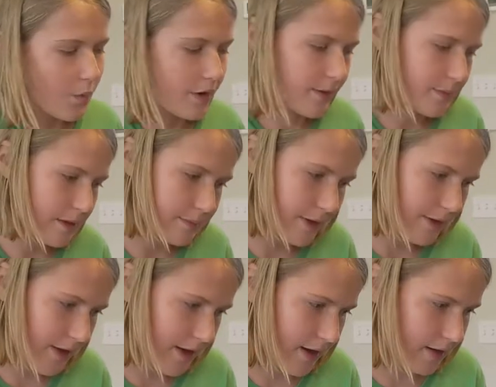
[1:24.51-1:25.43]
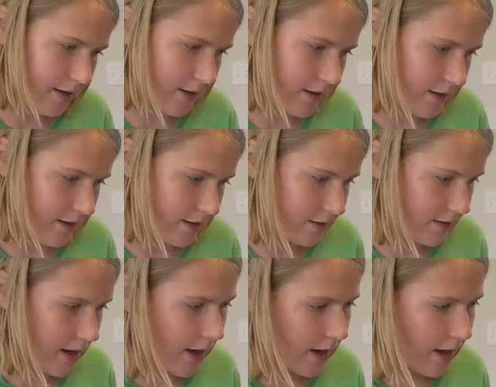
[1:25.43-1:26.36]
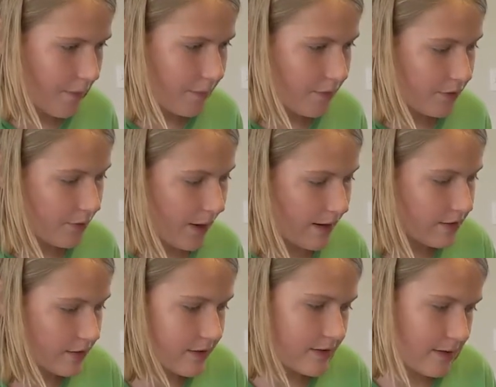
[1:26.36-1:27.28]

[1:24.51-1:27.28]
What I mean by that is, so I took